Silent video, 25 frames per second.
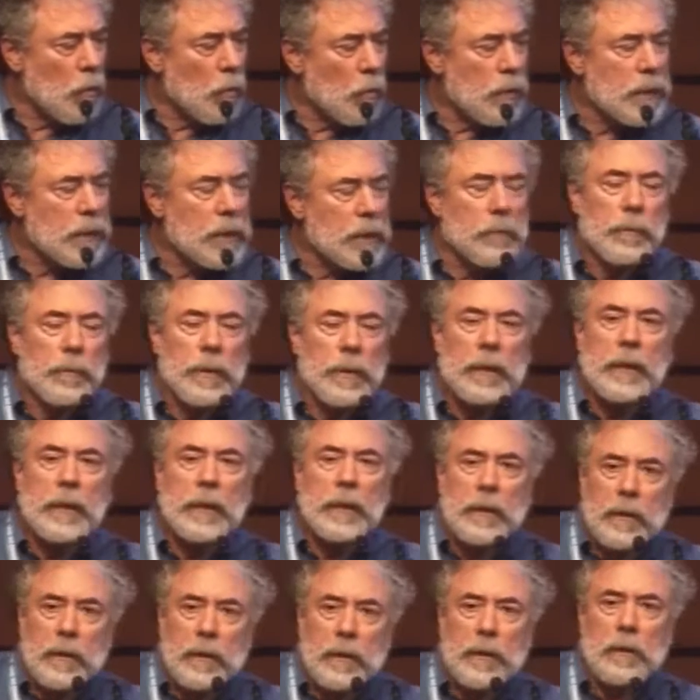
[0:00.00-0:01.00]
we can
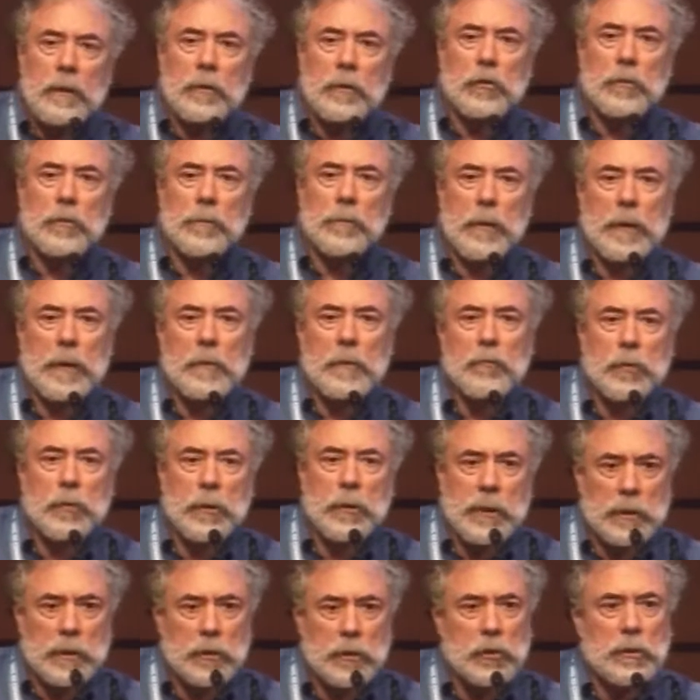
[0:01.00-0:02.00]
begin to make
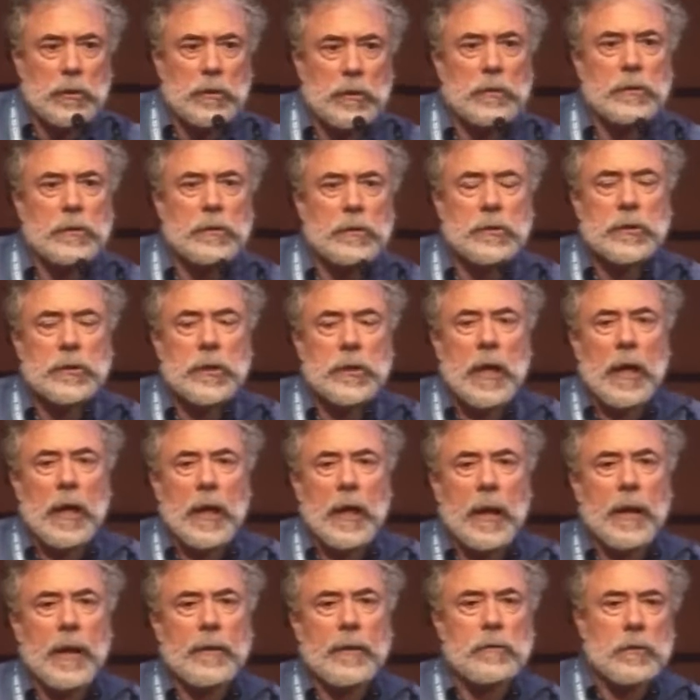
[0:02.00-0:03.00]
predictions
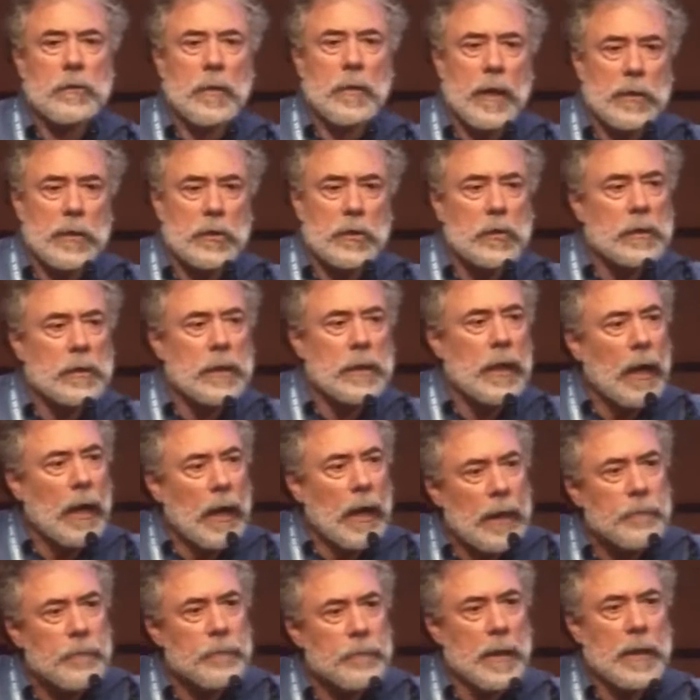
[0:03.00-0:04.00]
and to actually
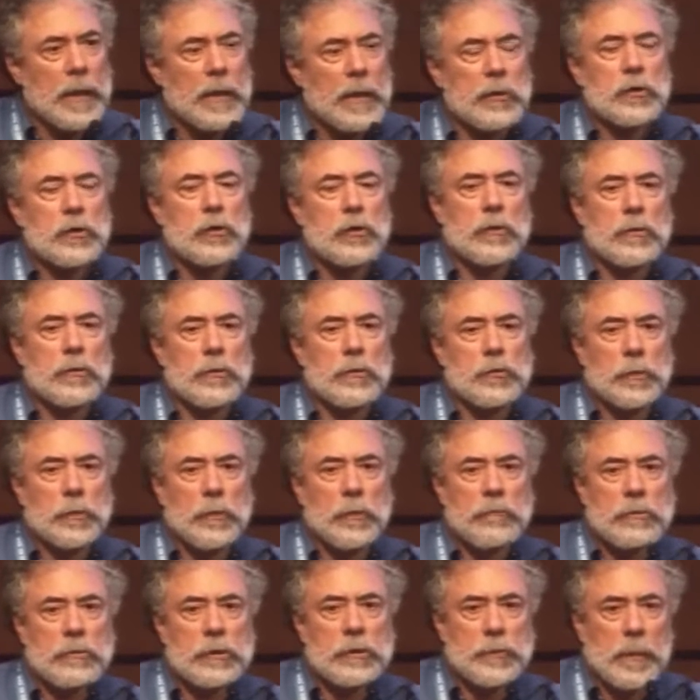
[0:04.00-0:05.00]
guide managers
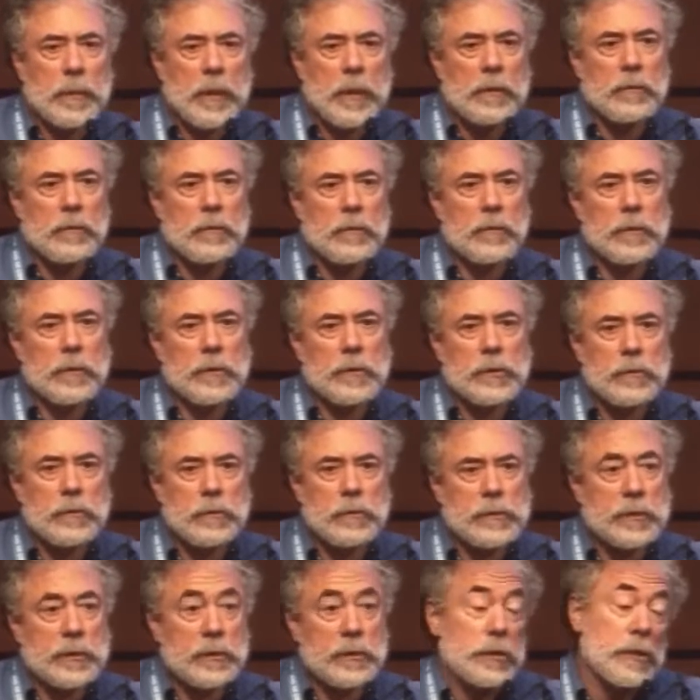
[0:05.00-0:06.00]
with respect to
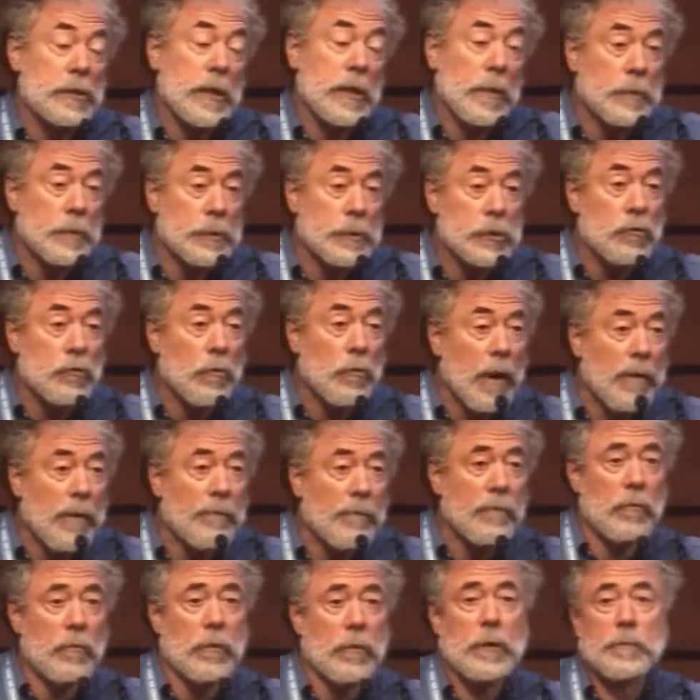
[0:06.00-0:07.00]
issues such as how much
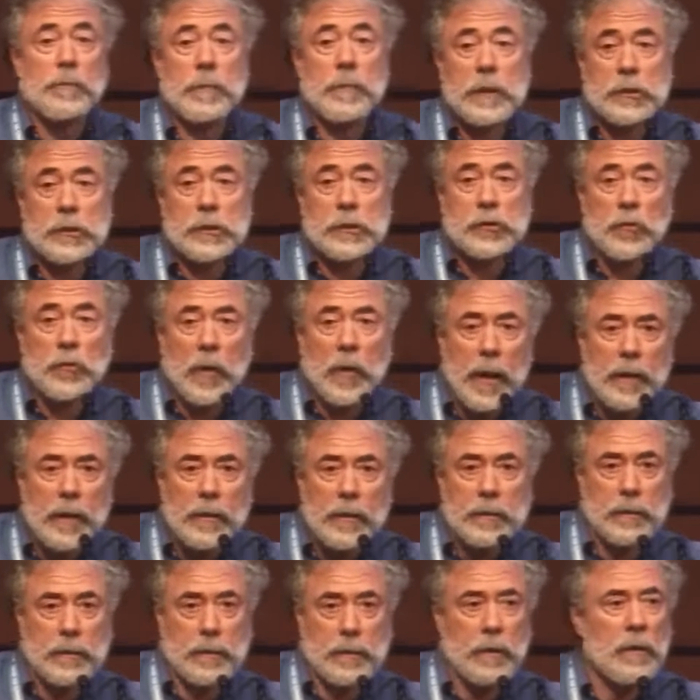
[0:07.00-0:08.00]
gravel can be
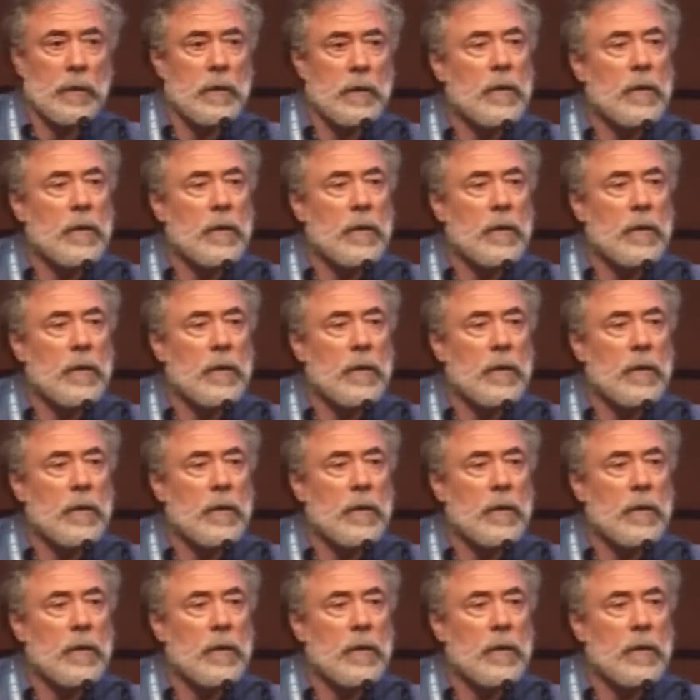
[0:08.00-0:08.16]
extracted